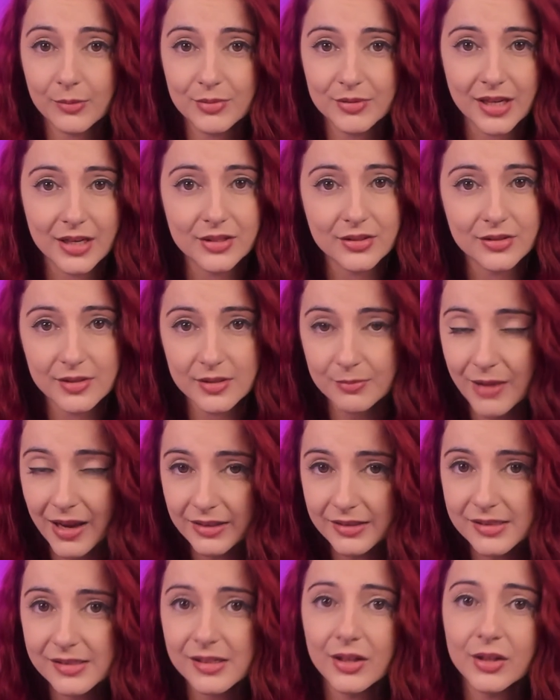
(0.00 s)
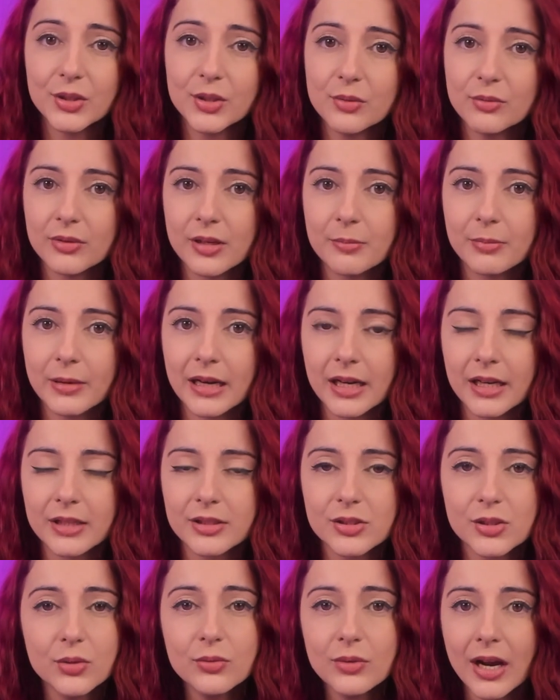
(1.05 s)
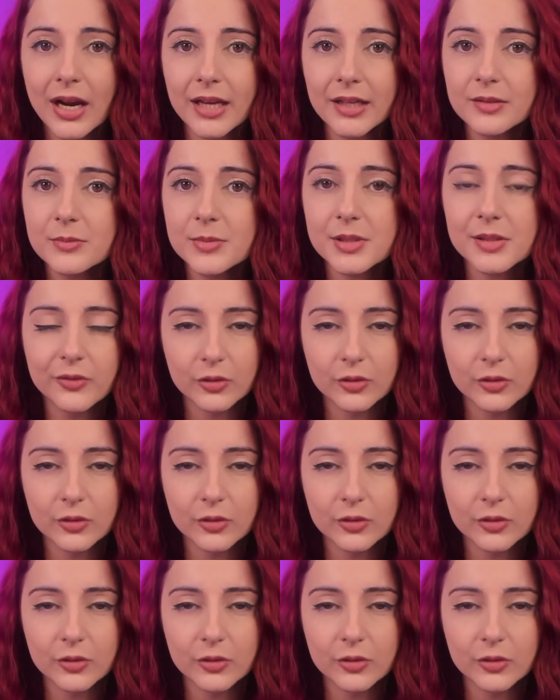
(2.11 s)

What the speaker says: reputations maxed, you want to buy 2 items